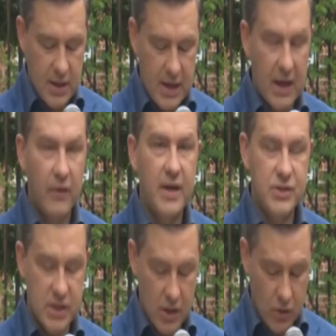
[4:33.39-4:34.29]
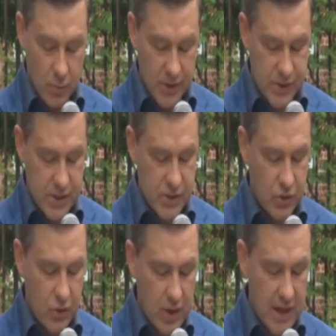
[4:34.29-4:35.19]
Now they see homelessness,
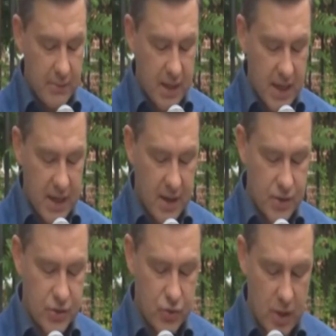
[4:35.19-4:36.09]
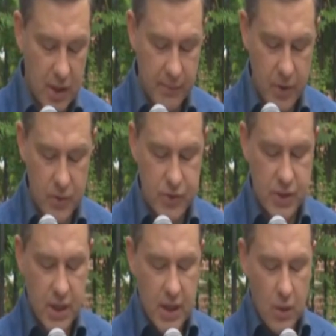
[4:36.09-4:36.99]
crime, chaos, drug
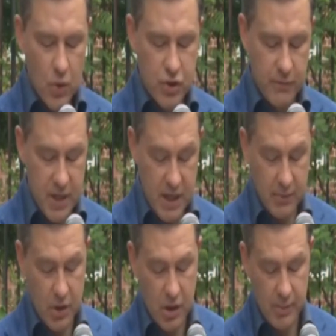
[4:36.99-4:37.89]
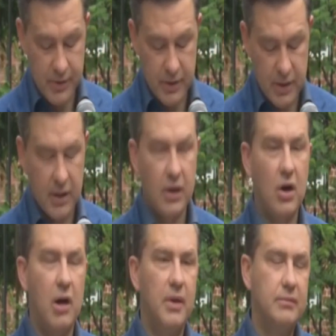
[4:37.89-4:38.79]
abuse, which have become
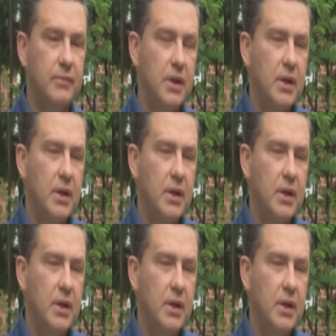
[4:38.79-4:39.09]
common.